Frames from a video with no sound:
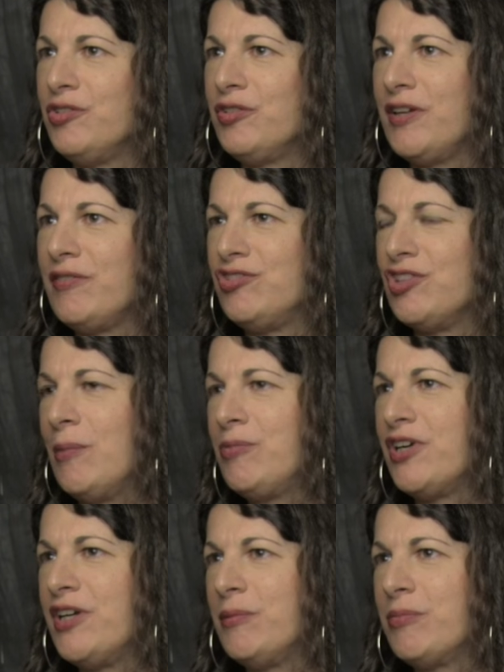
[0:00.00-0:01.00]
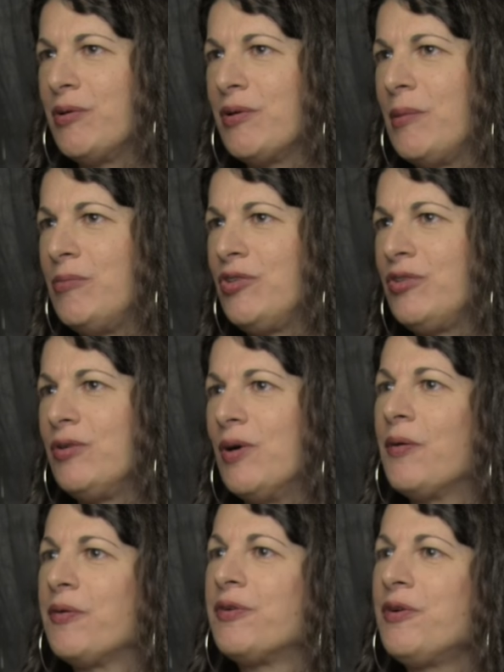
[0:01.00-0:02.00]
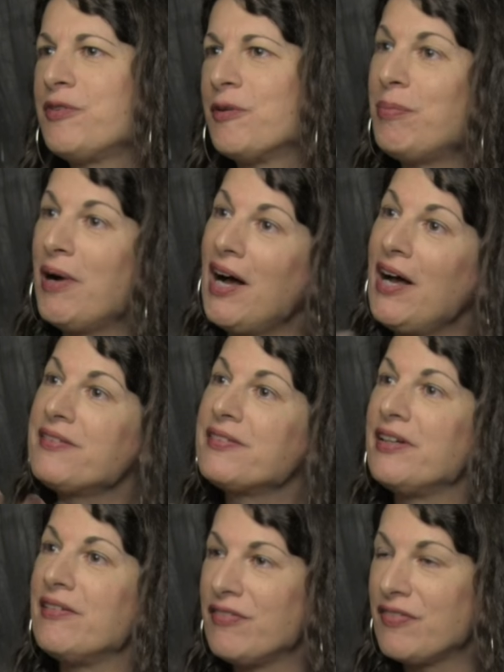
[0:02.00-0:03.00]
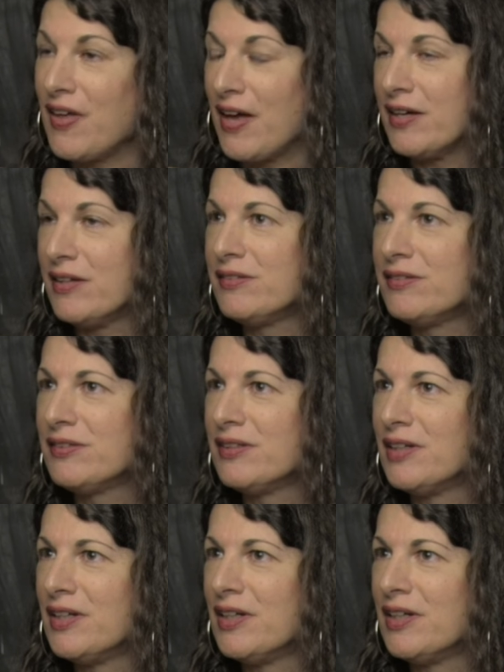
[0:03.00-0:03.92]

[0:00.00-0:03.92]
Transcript: you could have job training programs, you could do all sorts of positive things,